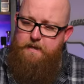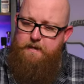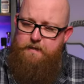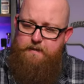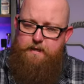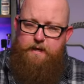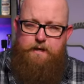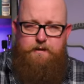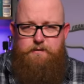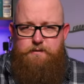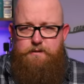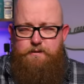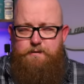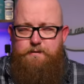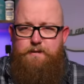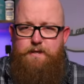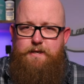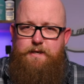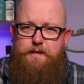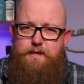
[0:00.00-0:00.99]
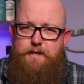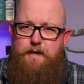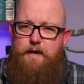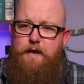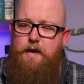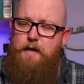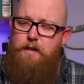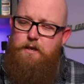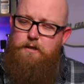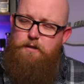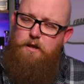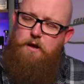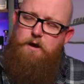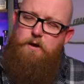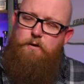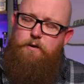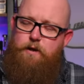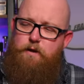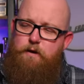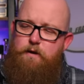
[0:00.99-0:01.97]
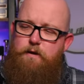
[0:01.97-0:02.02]
yes, the
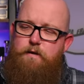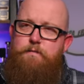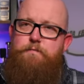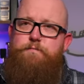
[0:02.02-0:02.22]
lager